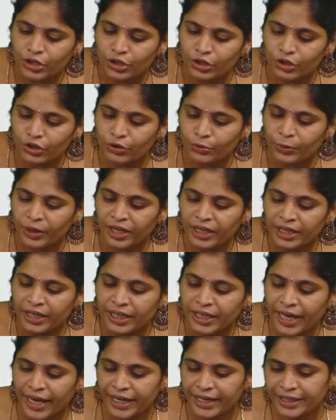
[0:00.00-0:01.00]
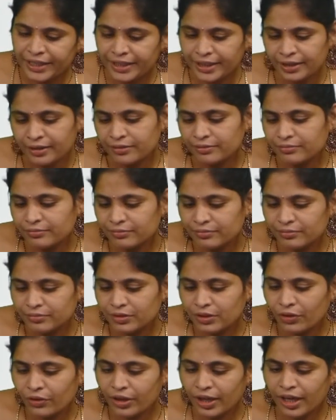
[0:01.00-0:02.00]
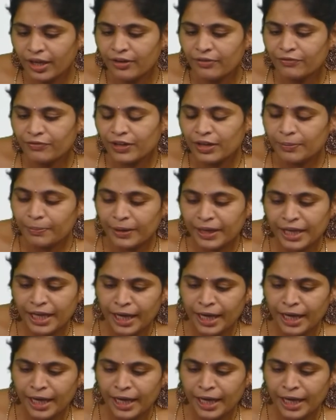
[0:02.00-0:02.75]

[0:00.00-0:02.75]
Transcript: 28, okay, will become